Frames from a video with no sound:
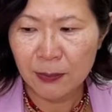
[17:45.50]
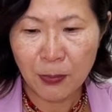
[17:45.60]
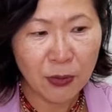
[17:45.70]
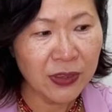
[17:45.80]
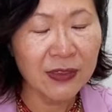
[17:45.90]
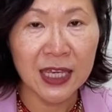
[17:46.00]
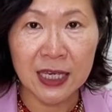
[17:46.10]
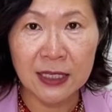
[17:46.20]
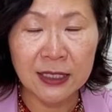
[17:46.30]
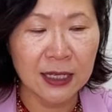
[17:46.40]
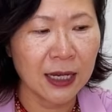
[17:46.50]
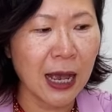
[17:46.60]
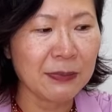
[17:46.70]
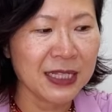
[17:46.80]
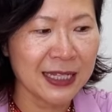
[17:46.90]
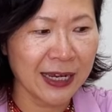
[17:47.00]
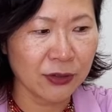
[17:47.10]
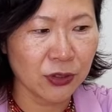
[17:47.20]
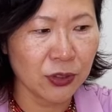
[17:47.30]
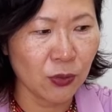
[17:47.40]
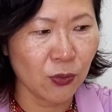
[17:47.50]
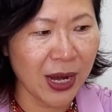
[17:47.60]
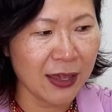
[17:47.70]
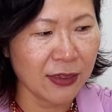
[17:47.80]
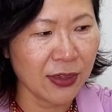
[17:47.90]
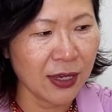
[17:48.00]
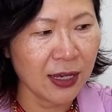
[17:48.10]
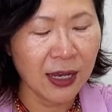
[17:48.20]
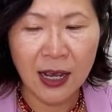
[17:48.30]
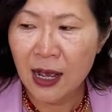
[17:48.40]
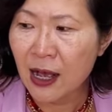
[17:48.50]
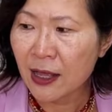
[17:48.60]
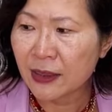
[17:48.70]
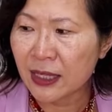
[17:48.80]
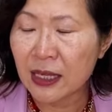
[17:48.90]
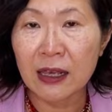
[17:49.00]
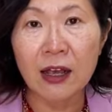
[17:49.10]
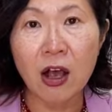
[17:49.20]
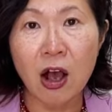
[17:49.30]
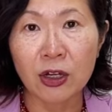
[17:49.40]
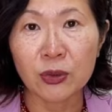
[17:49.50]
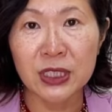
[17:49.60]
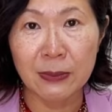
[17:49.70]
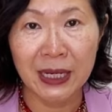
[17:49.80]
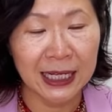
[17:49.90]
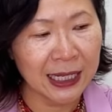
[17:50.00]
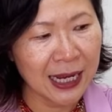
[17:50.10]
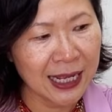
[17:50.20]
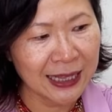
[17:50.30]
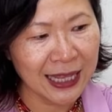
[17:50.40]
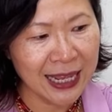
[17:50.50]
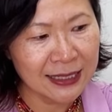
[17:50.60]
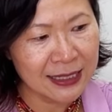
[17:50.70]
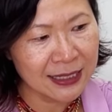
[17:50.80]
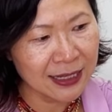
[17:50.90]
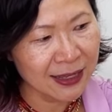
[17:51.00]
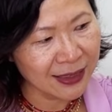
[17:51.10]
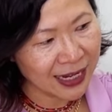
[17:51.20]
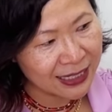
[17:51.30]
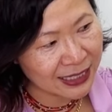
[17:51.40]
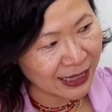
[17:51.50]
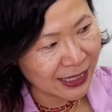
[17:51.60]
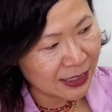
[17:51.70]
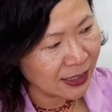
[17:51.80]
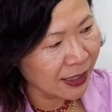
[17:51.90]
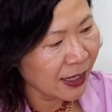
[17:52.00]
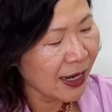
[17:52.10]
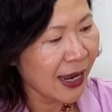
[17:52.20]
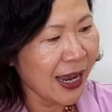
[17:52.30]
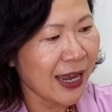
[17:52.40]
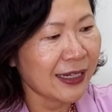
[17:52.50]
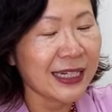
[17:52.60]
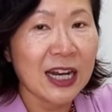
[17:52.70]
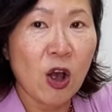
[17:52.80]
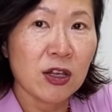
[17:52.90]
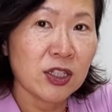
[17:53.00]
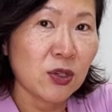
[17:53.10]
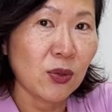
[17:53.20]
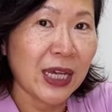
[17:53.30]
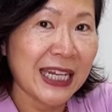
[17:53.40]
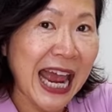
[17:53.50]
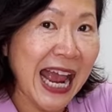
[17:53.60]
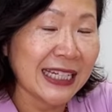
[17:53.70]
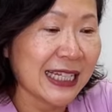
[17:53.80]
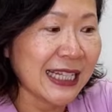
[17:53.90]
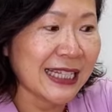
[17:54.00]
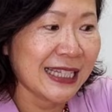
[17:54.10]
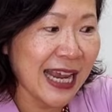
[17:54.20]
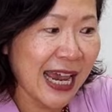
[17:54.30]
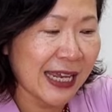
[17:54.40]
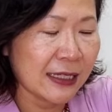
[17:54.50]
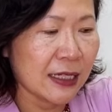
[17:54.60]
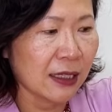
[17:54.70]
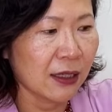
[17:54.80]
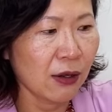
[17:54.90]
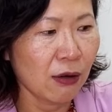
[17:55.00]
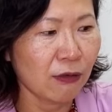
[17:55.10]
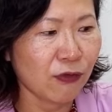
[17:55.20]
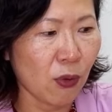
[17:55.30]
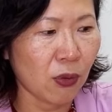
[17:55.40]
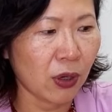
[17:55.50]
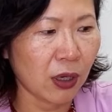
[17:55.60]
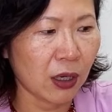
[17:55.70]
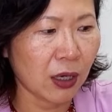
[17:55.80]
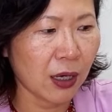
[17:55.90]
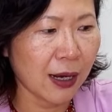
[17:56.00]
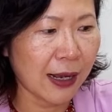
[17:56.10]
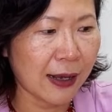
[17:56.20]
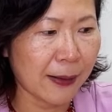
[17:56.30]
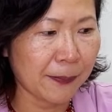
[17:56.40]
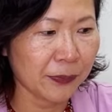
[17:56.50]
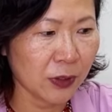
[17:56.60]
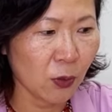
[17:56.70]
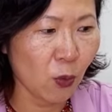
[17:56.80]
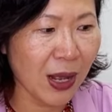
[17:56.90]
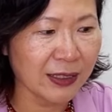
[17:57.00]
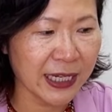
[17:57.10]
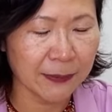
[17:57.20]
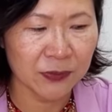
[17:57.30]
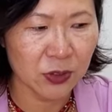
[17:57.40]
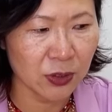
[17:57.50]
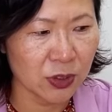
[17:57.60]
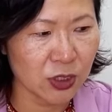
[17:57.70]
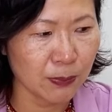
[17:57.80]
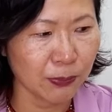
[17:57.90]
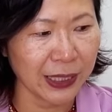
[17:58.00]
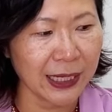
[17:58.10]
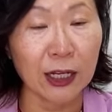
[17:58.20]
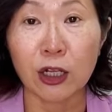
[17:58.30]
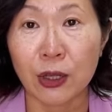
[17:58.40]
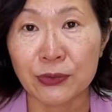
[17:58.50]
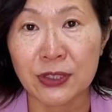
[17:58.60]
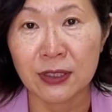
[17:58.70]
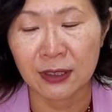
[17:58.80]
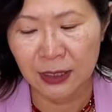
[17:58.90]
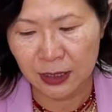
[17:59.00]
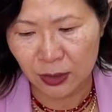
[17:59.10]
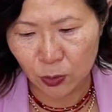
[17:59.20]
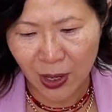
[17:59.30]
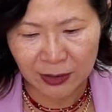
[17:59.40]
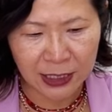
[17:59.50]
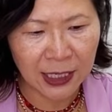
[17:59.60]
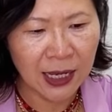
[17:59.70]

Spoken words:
both of these come standard with the auto dimming lens that is lit, and it also can act as a stand for welding. So you just bring it close and you weld.